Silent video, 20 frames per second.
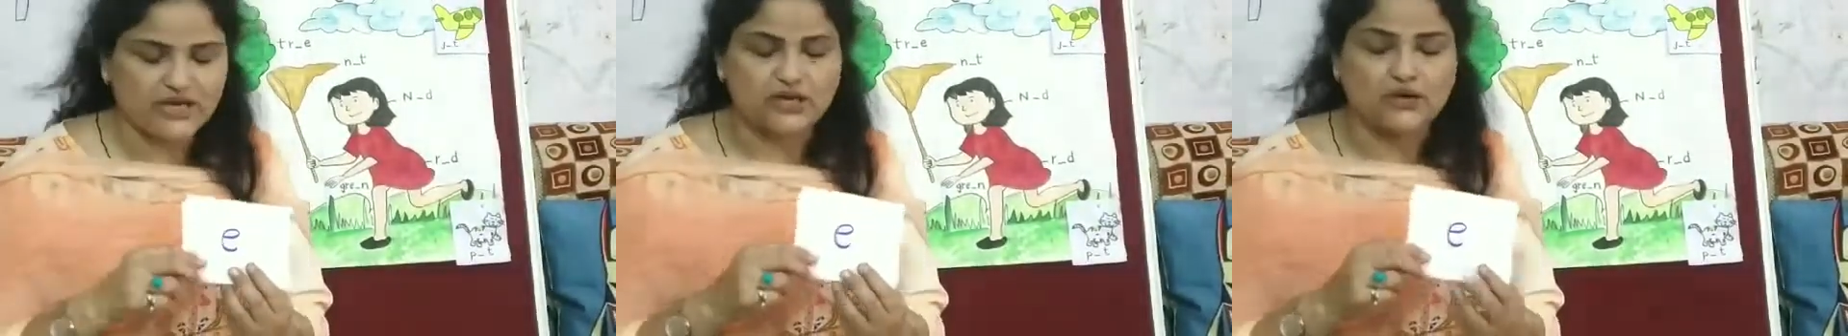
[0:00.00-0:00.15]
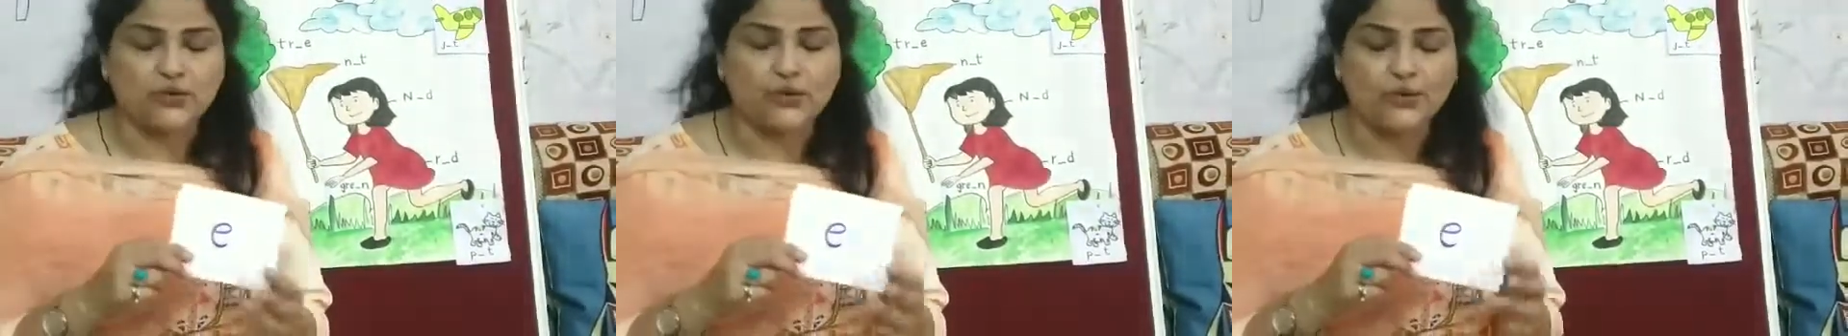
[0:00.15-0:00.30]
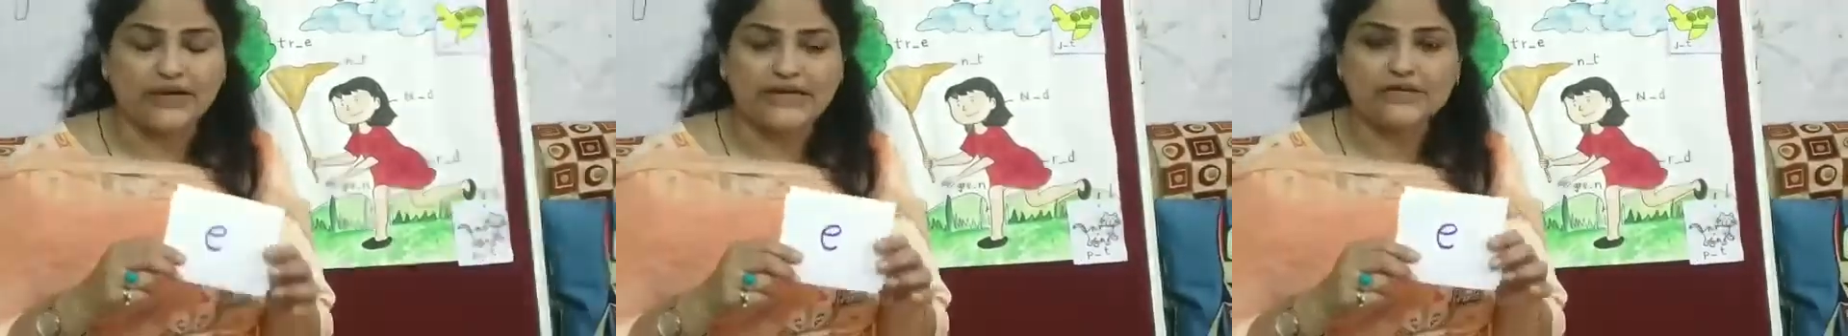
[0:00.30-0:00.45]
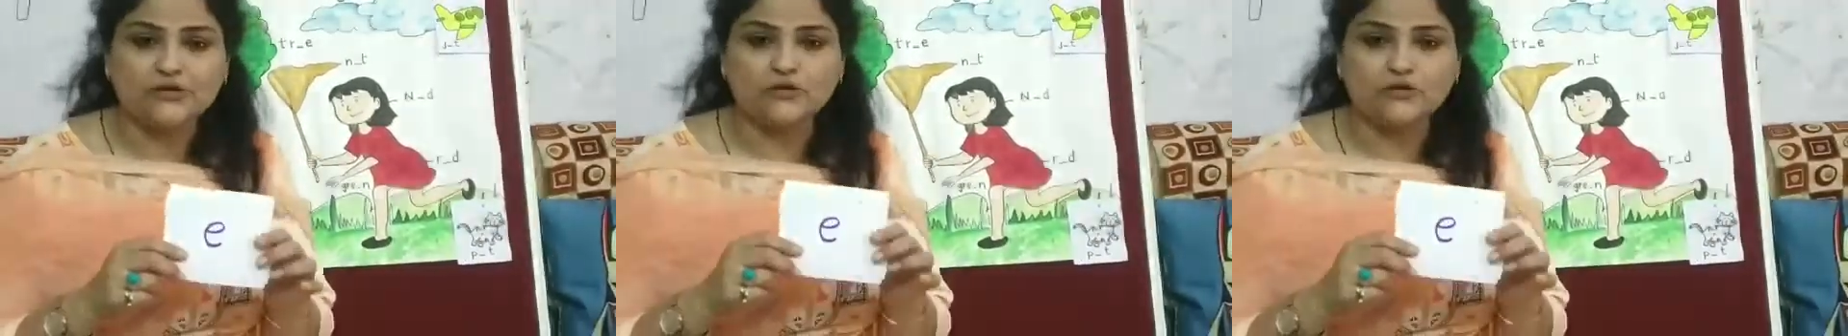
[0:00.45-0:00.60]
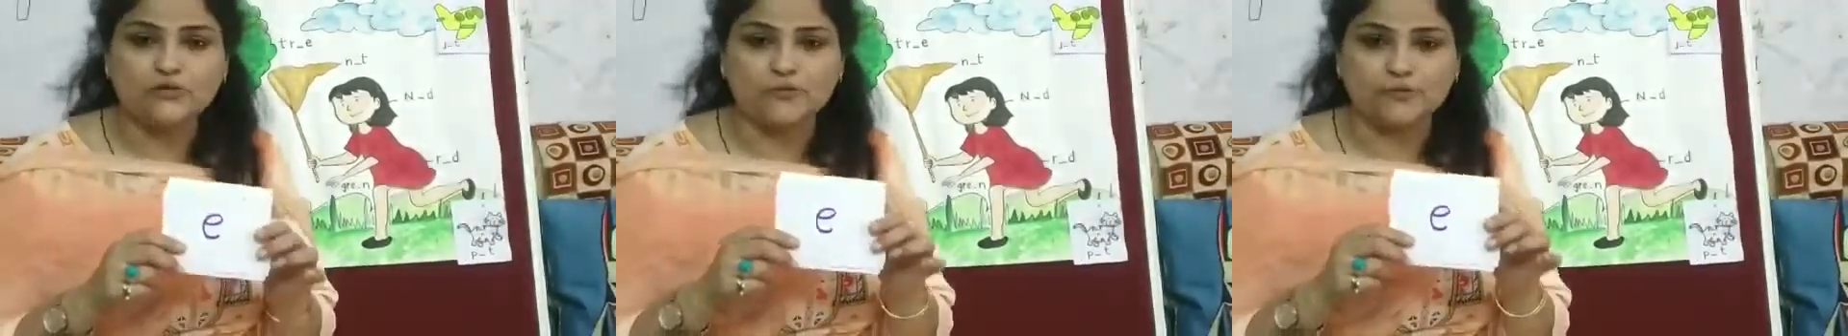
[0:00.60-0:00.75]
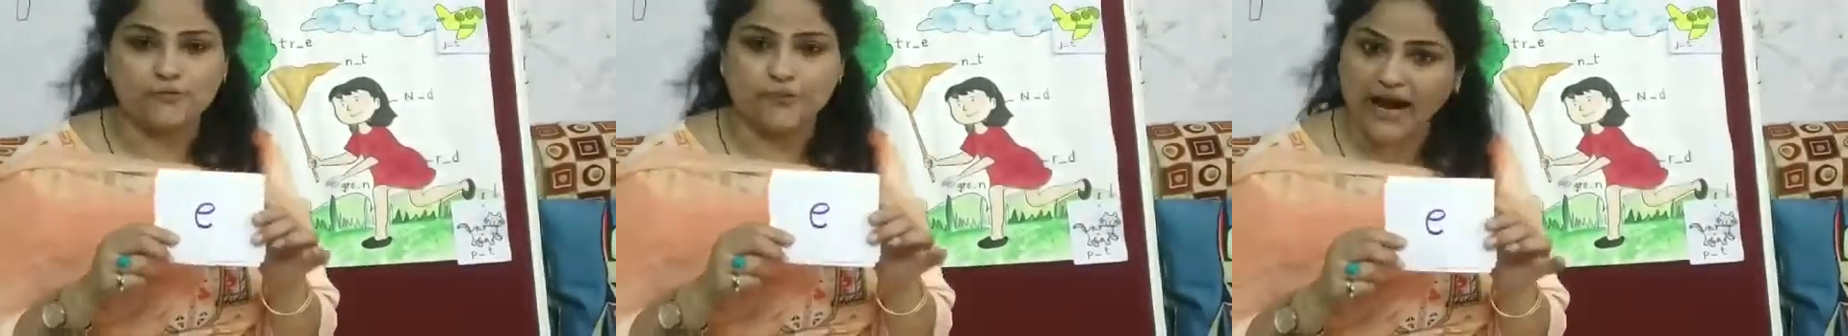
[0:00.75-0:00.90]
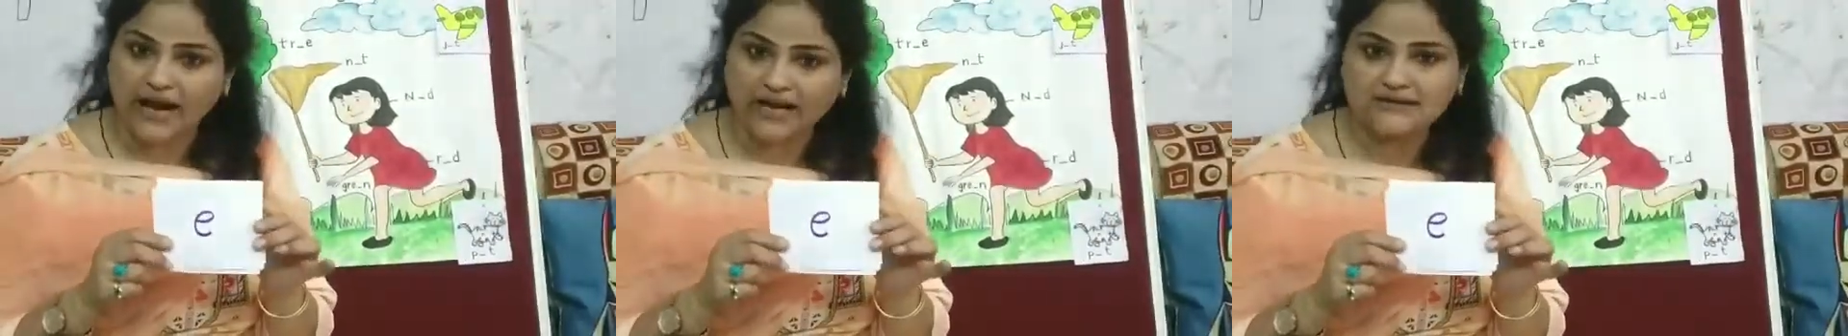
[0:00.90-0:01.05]
going to
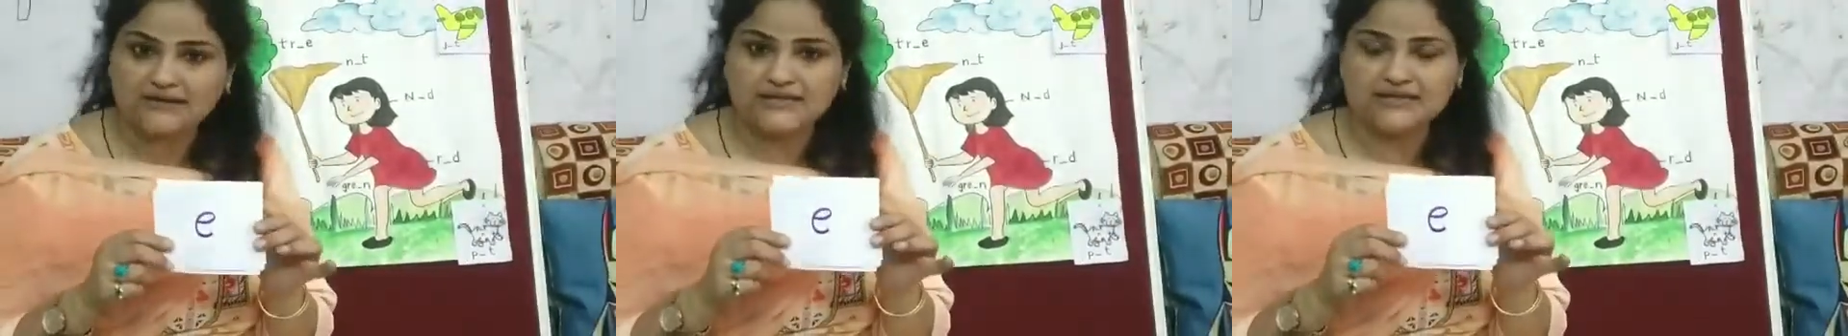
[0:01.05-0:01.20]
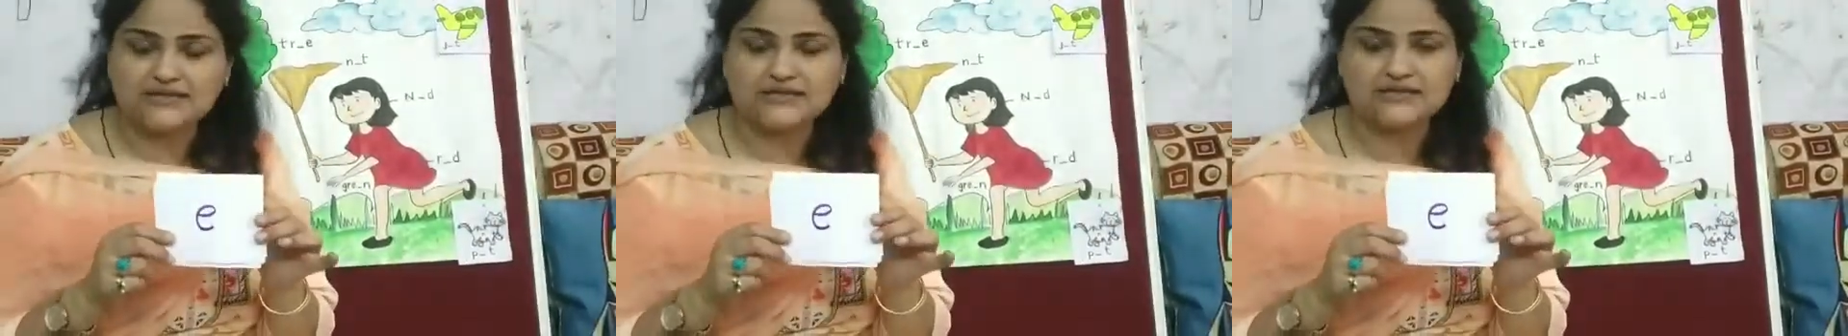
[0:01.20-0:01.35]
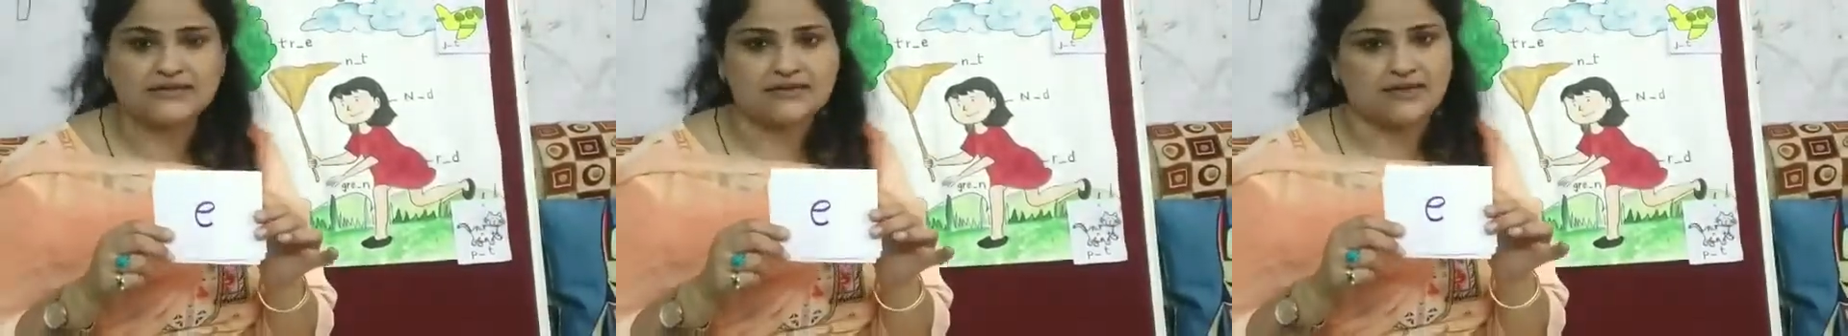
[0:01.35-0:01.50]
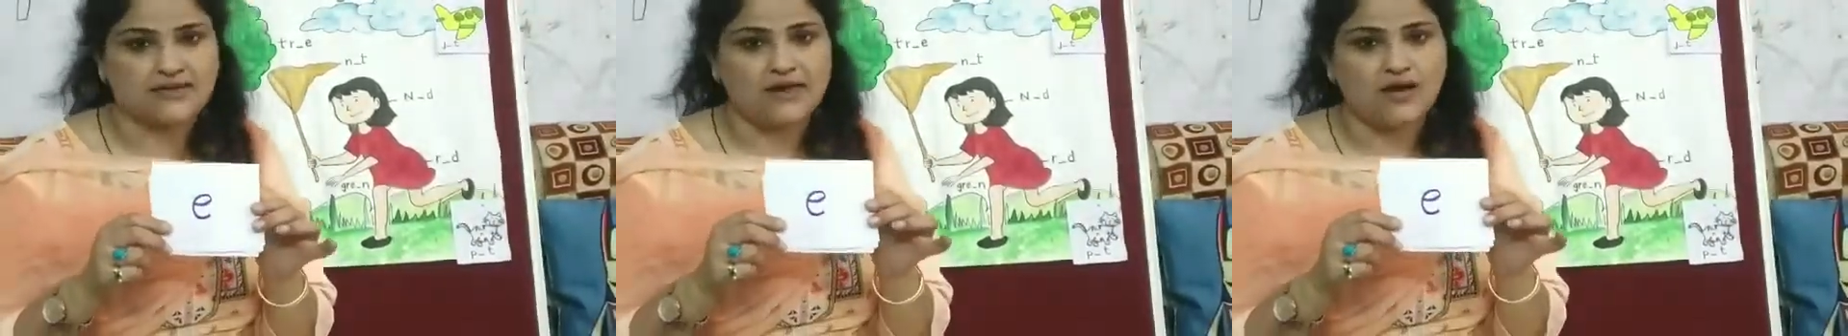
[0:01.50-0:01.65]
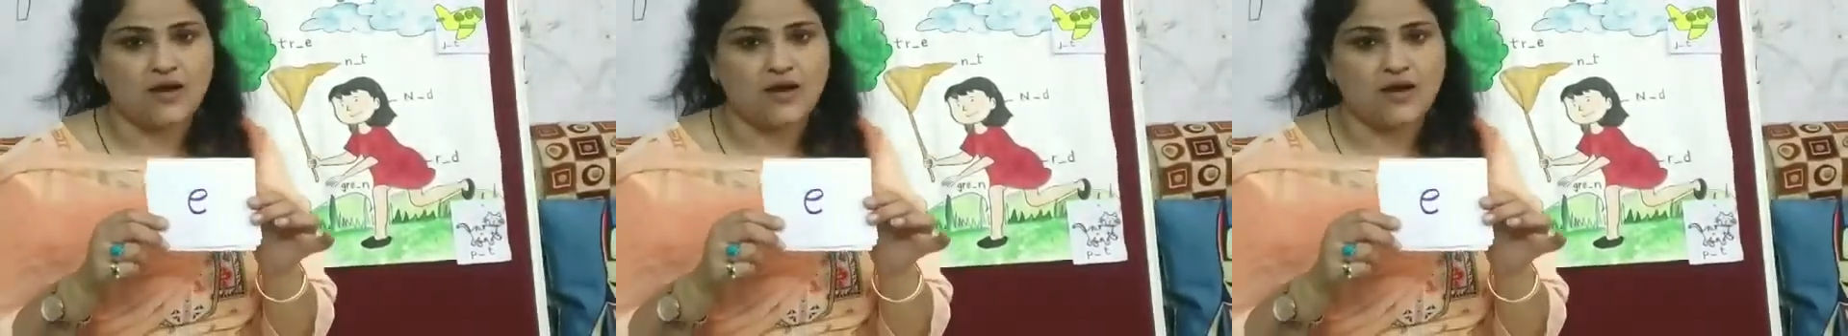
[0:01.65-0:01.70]
practice